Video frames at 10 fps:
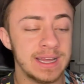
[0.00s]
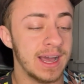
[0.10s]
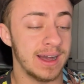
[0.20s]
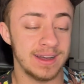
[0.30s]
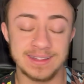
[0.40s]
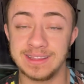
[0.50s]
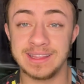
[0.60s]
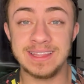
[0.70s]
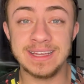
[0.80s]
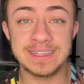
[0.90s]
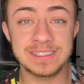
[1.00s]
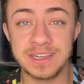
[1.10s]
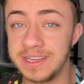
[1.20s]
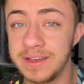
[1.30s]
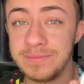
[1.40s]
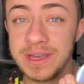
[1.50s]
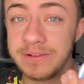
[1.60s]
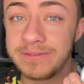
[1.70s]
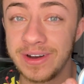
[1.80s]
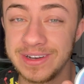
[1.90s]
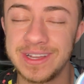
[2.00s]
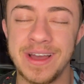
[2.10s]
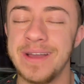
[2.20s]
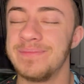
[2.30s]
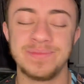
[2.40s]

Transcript: the thing that's gonna give me a fun time.